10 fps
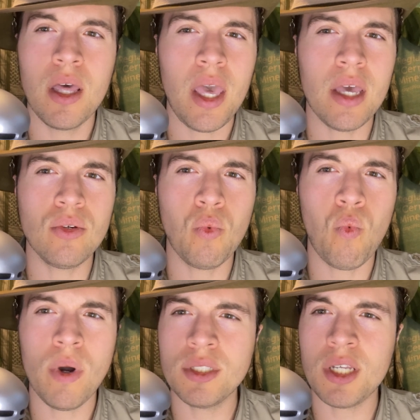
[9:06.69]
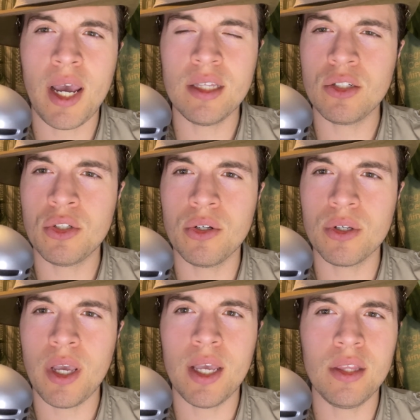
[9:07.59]
And once
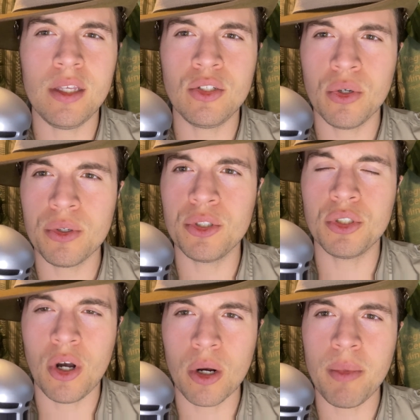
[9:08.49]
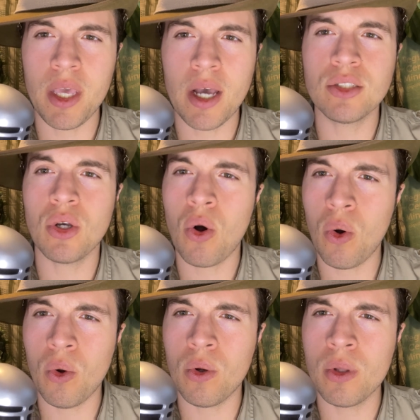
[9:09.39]
Ataturk and the Turkish army as a
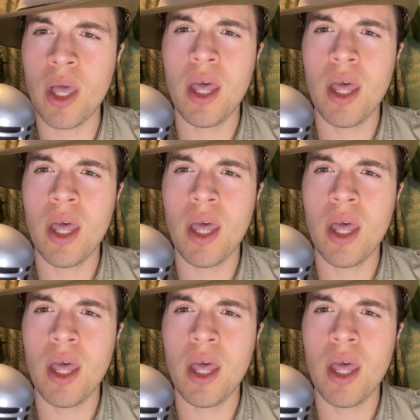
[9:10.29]
whole